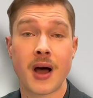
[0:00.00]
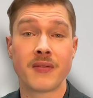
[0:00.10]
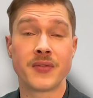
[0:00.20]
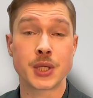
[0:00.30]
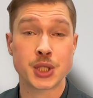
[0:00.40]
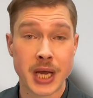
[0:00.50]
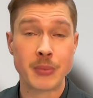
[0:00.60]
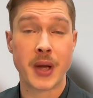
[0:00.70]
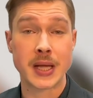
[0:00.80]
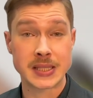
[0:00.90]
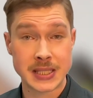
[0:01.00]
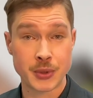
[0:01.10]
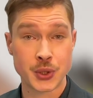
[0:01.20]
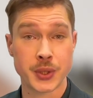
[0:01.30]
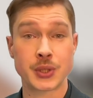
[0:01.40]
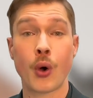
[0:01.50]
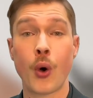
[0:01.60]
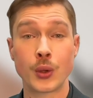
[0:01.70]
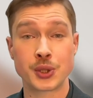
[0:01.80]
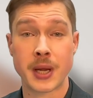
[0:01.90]
of the shape and symmetry to
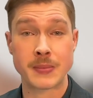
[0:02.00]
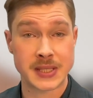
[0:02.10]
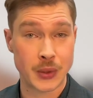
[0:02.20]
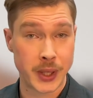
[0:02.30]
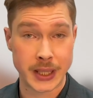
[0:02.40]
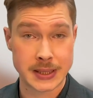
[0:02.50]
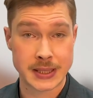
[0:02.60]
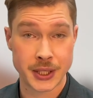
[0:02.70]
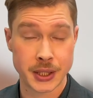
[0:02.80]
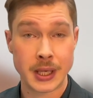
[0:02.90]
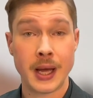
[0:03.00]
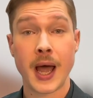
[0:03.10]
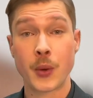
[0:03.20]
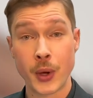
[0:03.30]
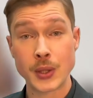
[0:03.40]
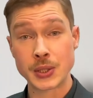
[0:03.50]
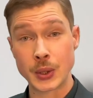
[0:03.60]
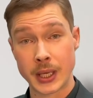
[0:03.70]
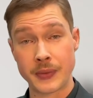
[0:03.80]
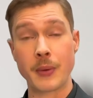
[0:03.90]
all gems that we consider, and we
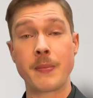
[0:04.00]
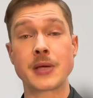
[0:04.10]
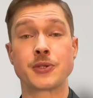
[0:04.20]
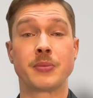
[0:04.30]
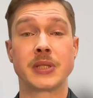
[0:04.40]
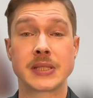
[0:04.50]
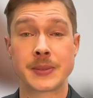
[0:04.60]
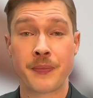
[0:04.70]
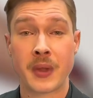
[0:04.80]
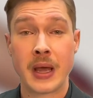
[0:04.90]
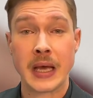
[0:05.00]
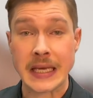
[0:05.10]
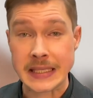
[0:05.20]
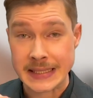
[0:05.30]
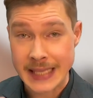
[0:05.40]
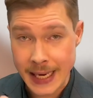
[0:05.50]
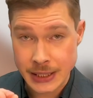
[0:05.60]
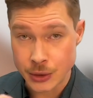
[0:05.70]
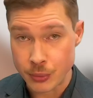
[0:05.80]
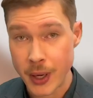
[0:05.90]
also look at their measurements.
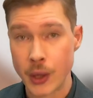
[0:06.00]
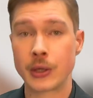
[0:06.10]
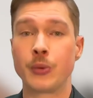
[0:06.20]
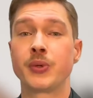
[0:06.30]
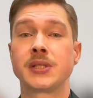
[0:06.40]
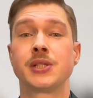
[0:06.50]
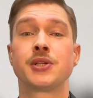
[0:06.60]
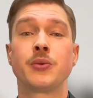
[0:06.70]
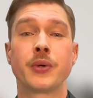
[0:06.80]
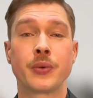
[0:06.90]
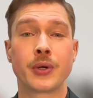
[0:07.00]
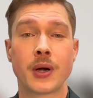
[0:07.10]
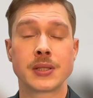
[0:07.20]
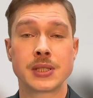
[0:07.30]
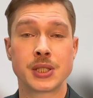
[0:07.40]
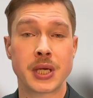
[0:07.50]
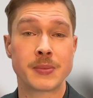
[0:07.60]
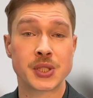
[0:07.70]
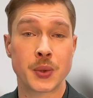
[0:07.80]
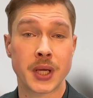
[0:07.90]
Exact numerical precision with regards to
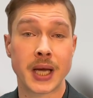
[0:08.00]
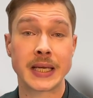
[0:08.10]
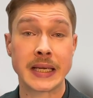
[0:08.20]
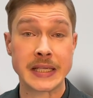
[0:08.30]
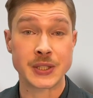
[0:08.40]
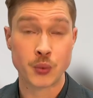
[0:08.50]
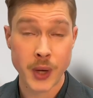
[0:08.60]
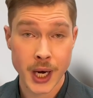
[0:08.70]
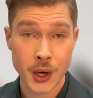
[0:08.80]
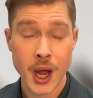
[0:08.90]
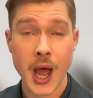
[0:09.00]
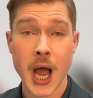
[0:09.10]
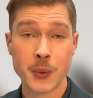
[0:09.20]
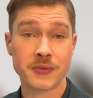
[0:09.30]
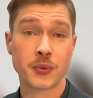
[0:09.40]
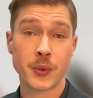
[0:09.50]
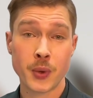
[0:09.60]
gemstone cutting is rare. However, we